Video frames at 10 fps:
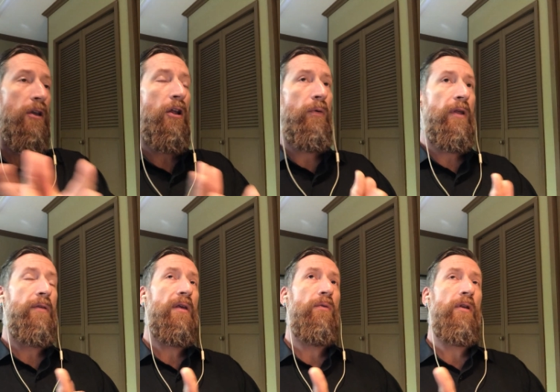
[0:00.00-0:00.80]
When you
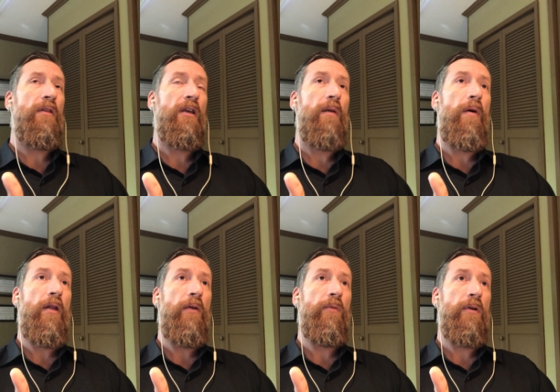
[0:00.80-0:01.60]
think
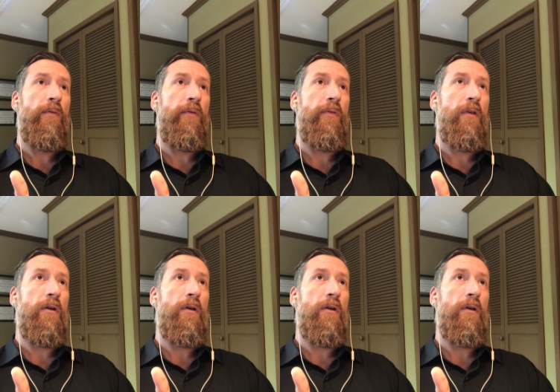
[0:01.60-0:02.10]
about it, we're